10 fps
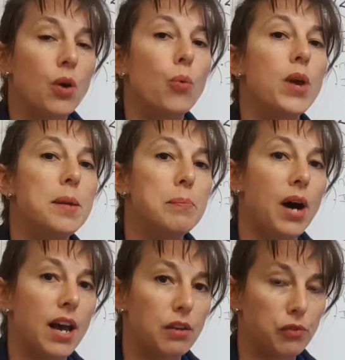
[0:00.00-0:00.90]
when
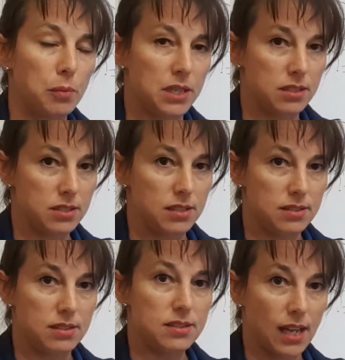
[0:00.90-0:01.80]
buying from a deceased
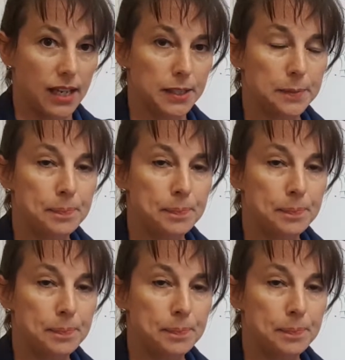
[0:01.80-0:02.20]
estate: